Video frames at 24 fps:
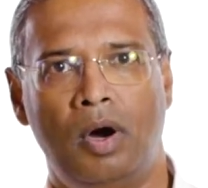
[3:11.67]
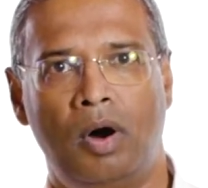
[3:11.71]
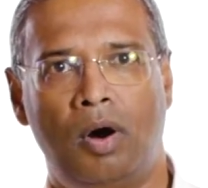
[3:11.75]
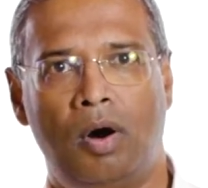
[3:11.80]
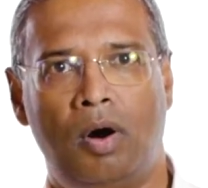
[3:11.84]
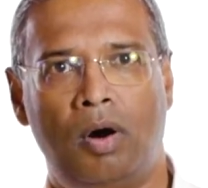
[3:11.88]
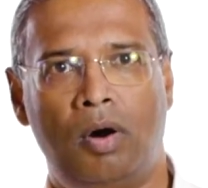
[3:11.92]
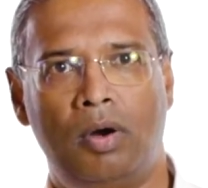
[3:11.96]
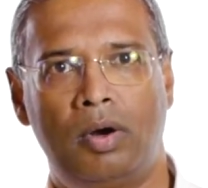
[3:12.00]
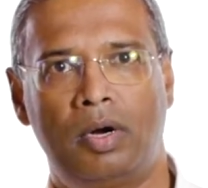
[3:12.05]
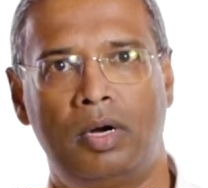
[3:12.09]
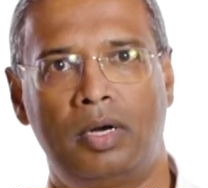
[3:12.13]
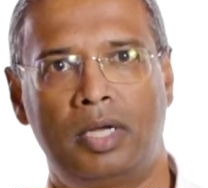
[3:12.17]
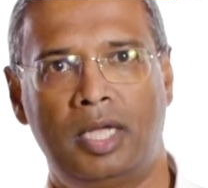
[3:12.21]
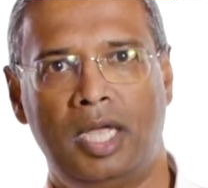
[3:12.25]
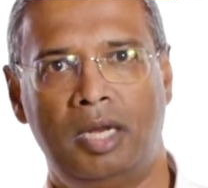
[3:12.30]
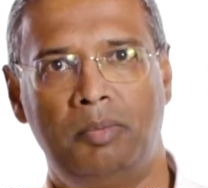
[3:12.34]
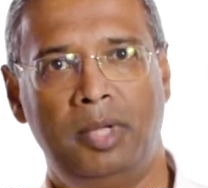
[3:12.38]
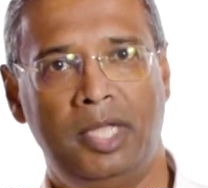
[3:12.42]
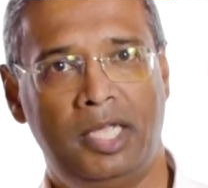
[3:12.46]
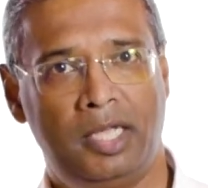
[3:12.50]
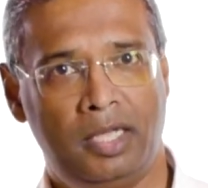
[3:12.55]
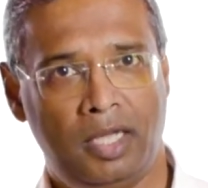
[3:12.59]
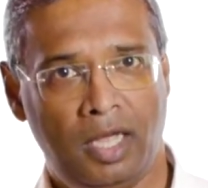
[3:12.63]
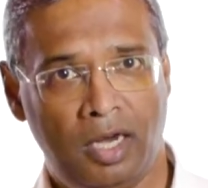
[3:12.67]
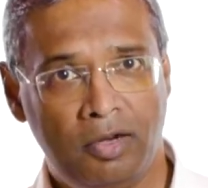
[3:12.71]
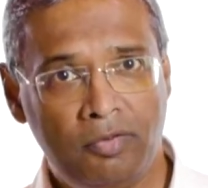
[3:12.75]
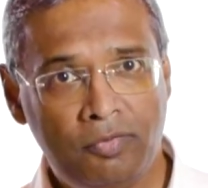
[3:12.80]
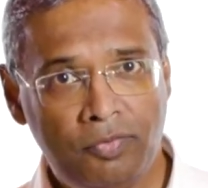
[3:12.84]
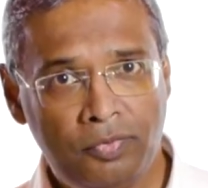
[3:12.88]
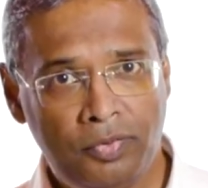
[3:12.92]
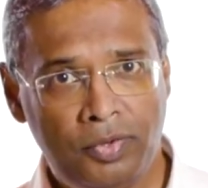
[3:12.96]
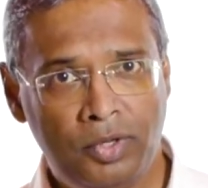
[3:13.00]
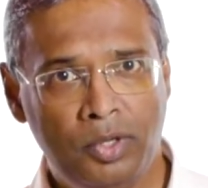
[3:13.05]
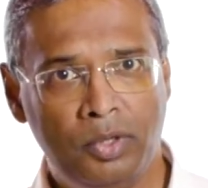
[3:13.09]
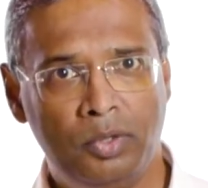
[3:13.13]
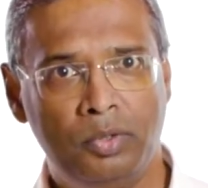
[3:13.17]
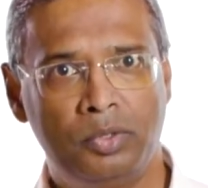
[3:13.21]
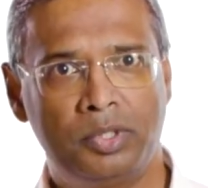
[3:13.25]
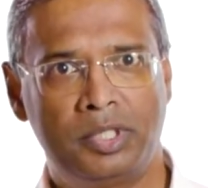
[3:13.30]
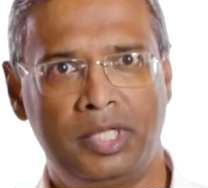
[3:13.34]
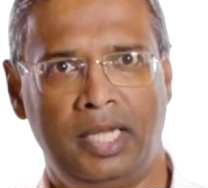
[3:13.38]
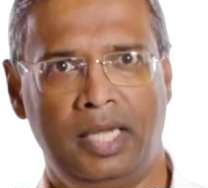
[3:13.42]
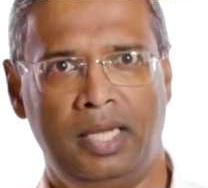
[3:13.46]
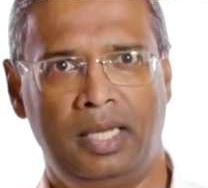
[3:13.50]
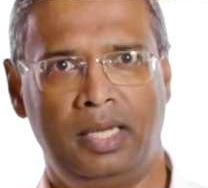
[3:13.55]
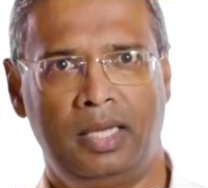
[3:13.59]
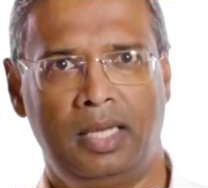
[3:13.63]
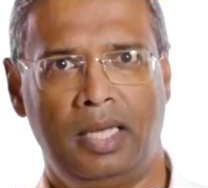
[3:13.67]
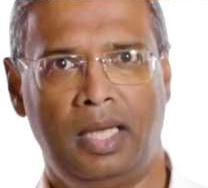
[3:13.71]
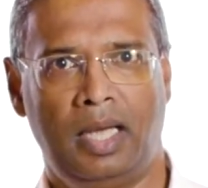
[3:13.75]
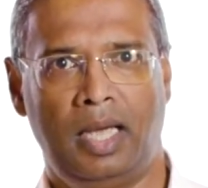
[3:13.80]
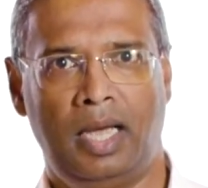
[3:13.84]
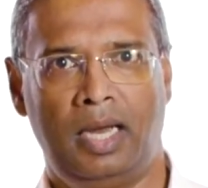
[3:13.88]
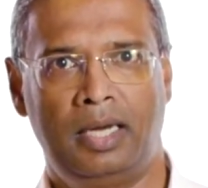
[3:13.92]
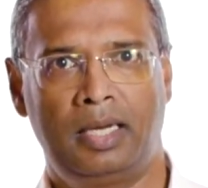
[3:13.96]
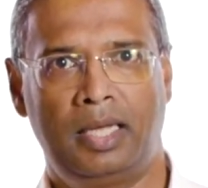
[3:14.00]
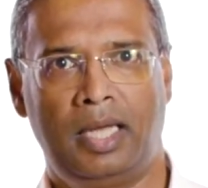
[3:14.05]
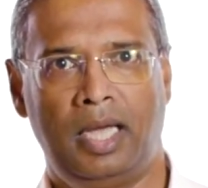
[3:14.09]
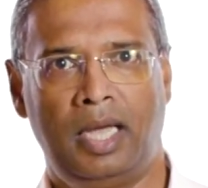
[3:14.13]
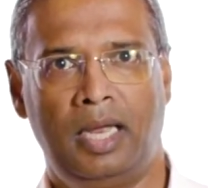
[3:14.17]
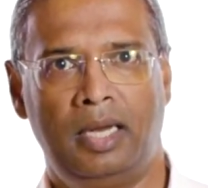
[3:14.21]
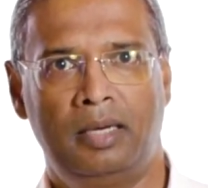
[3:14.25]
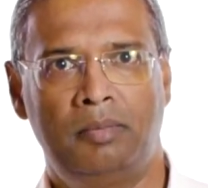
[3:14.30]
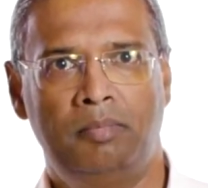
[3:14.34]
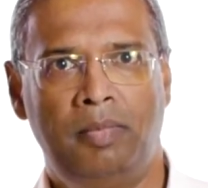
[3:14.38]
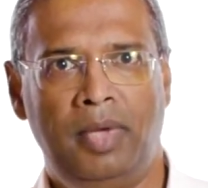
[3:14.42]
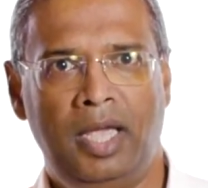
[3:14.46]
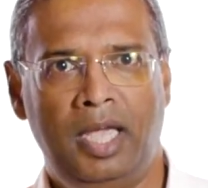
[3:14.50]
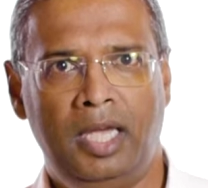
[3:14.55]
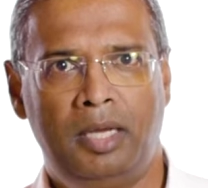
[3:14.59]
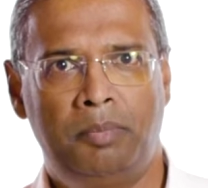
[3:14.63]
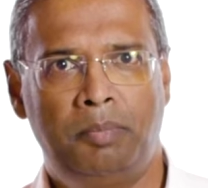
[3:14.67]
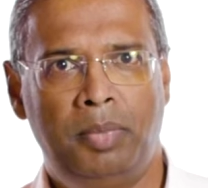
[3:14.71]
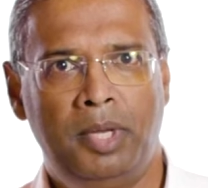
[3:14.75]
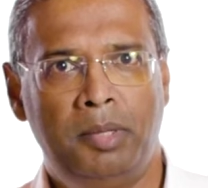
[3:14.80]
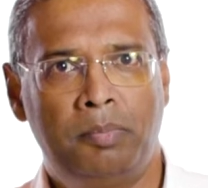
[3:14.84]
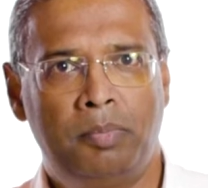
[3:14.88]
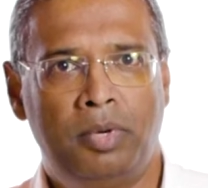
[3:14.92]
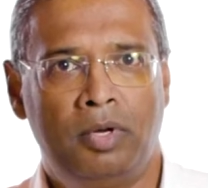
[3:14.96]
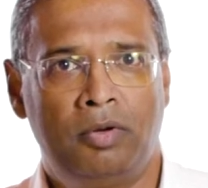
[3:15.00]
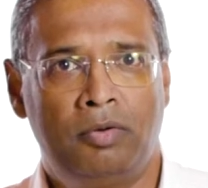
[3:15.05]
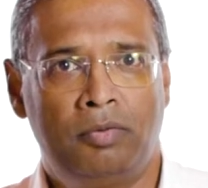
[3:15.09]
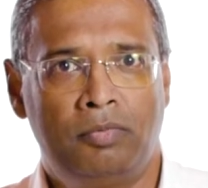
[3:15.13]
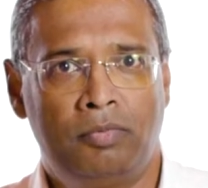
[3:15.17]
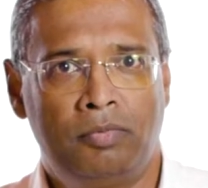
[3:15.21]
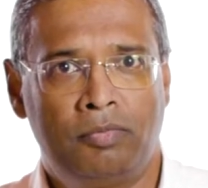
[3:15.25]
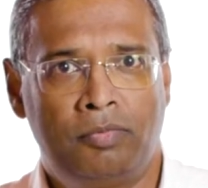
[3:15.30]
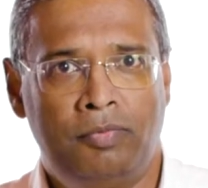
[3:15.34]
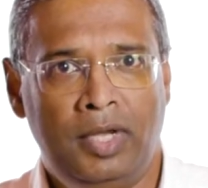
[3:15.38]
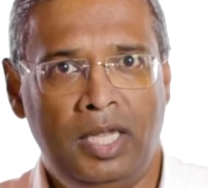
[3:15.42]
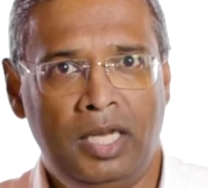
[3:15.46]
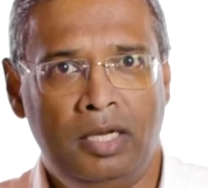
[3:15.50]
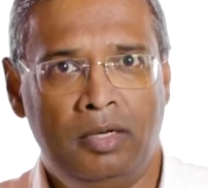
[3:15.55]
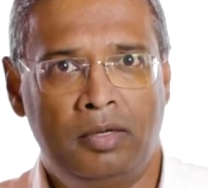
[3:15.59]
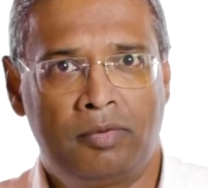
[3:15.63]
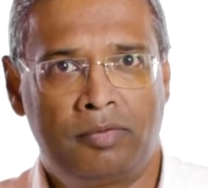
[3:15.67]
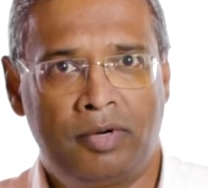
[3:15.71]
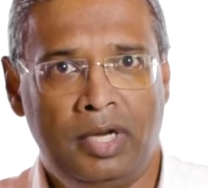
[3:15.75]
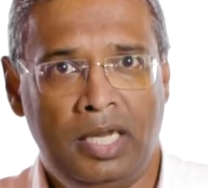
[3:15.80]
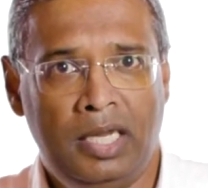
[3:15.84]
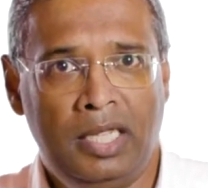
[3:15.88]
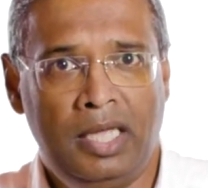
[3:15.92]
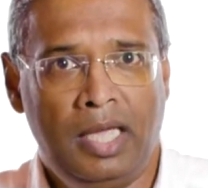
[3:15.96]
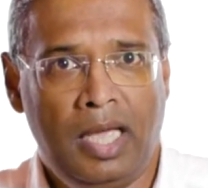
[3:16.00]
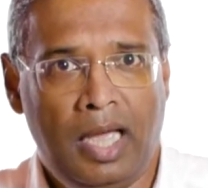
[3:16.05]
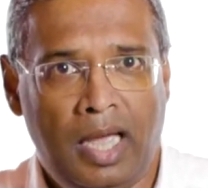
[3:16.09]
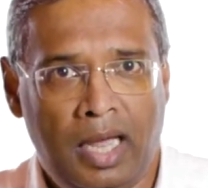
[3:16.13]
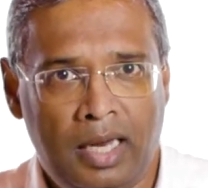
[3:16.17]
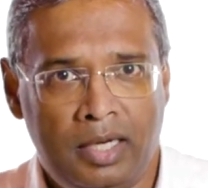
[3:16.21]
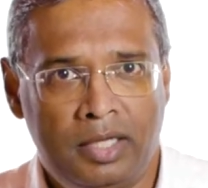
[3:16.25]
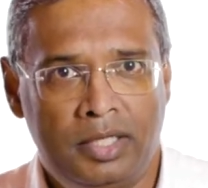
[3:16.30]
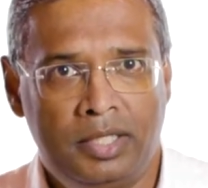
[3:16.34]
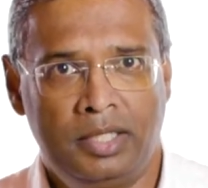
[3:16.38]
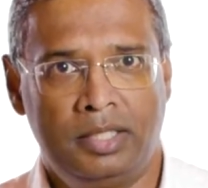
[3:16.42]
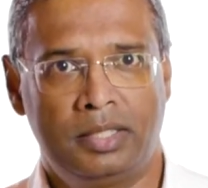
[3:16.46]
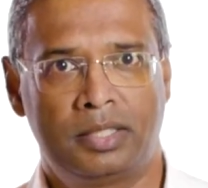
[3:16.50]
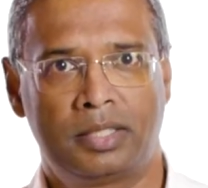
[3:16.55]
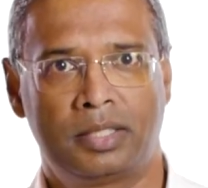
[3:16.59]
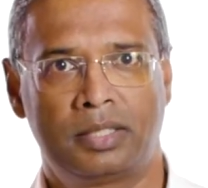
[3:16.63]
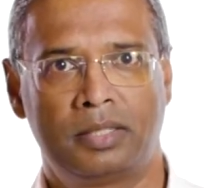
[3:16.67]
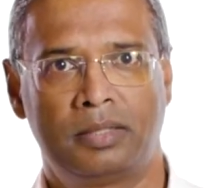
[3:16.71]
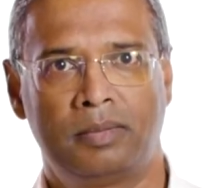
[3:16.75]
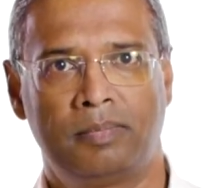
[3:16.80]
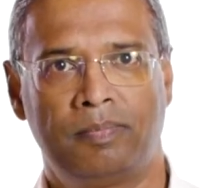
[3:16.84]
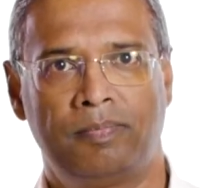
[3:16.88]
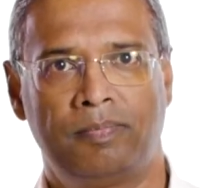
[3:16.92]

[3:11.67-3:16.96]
Aura can be confusing and can make people feel really anxious.